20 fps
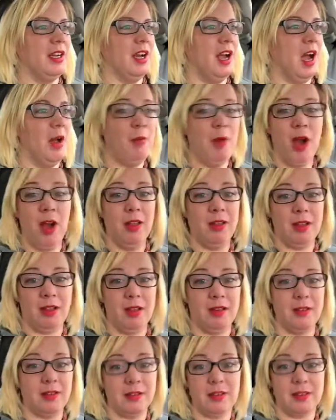I'm all
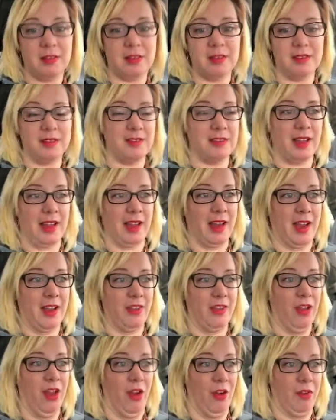in. Like, I
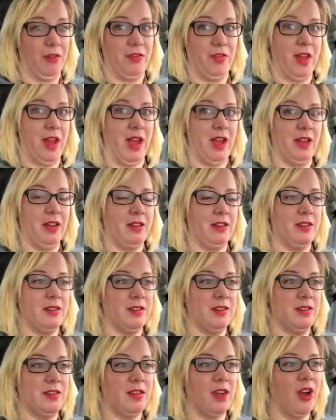love that.
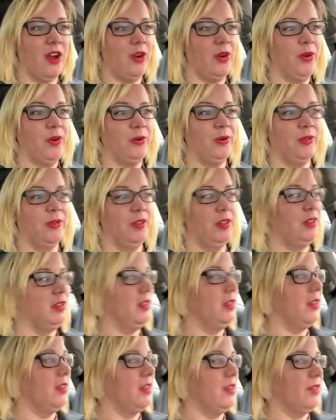So
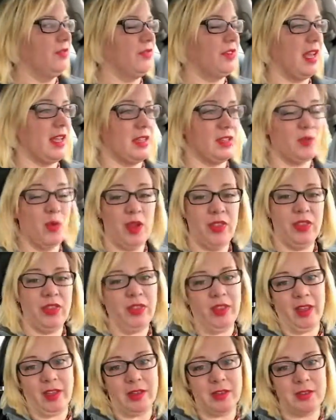that's one
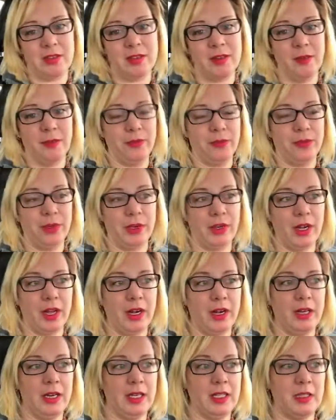thing. So they're
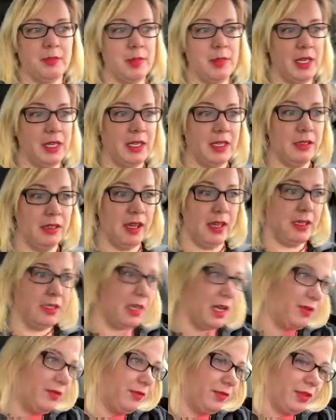going to need to be like
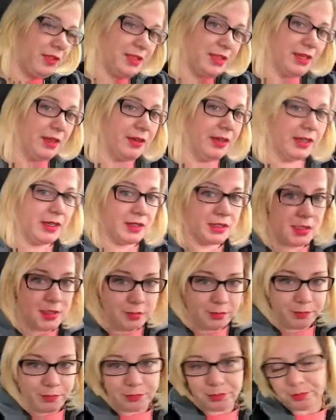10-foot ceilings,
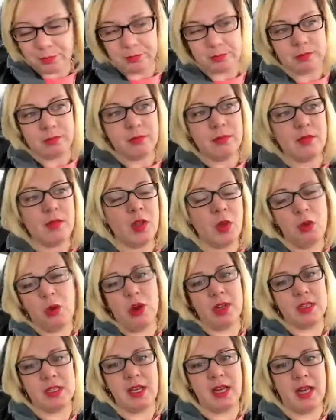
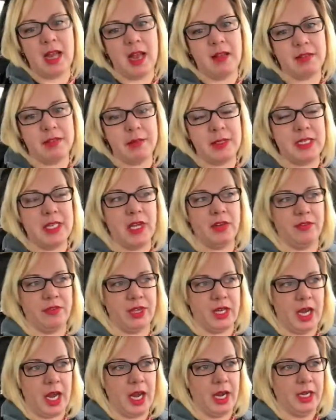or it's going to have to be 10
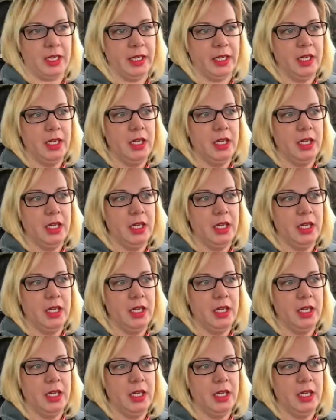feet high.